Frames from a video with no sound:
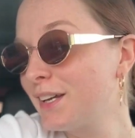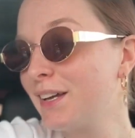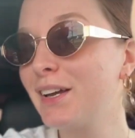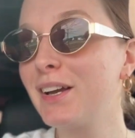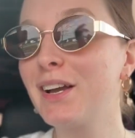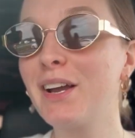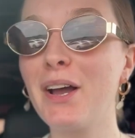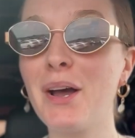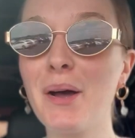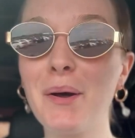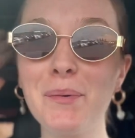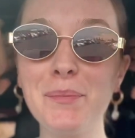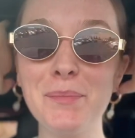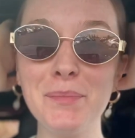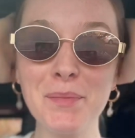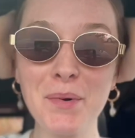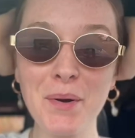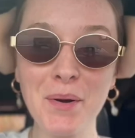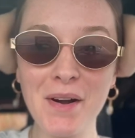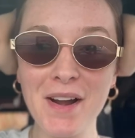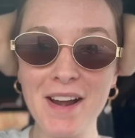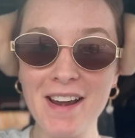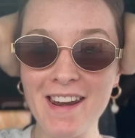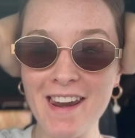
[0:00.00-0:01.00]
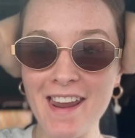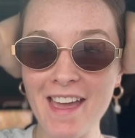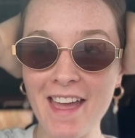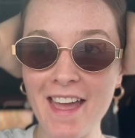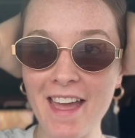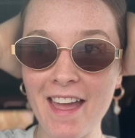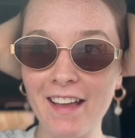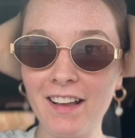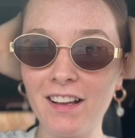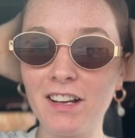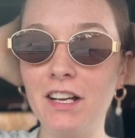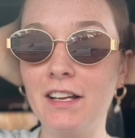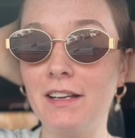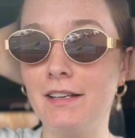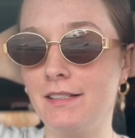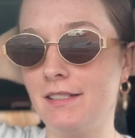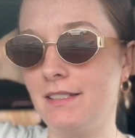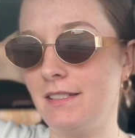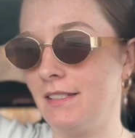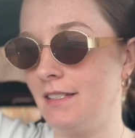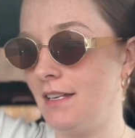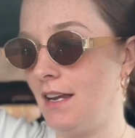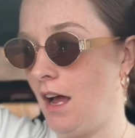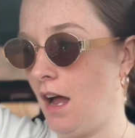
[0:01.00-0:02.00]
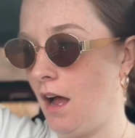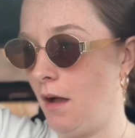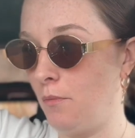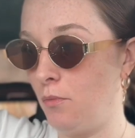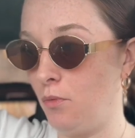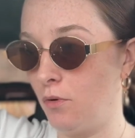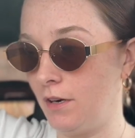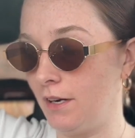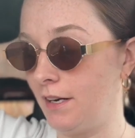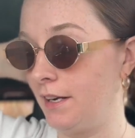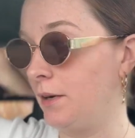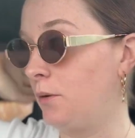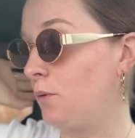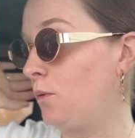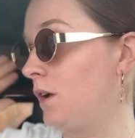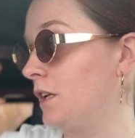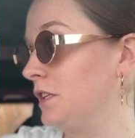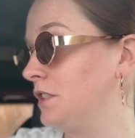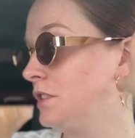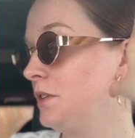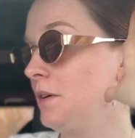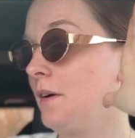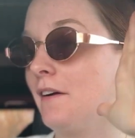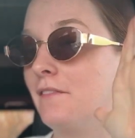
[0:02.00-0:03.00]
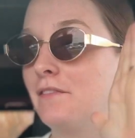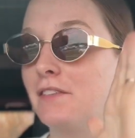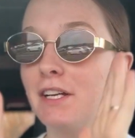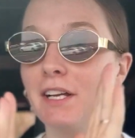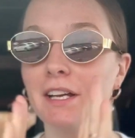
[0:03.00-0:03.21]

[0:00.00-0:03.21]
Good morning. It's not morning whatsoever.